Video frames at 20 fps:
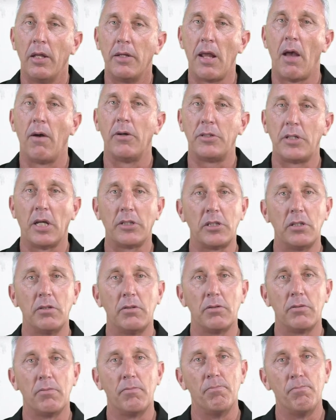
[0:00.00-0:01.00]
Now, it
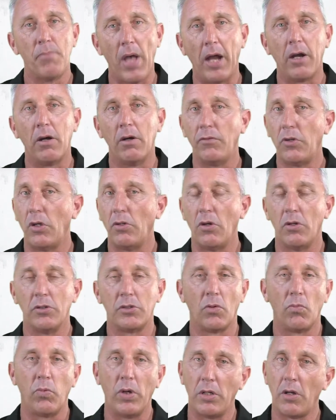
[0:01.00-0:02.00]
doesn't matter if you
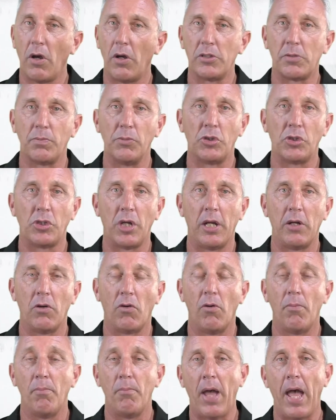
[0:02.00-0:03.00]
use a Windows machine
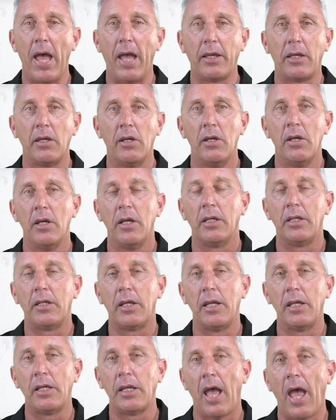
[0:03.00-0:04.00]
or a Mac,
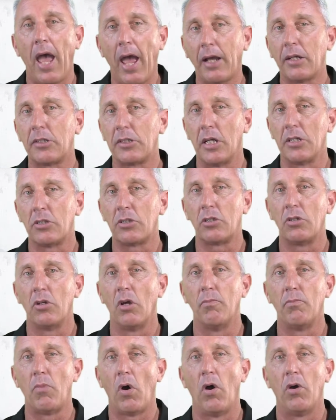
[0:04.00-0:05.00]
getting access to
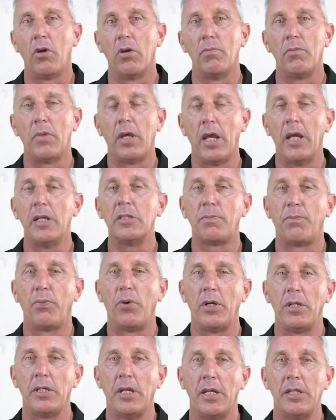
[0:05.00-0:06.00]
your modem is
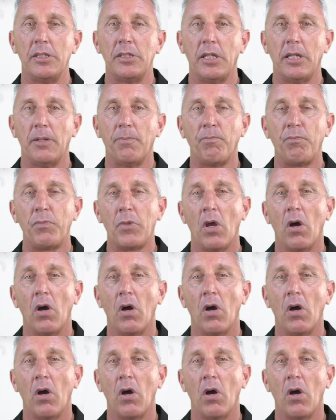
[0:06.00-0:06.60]
pretty easy.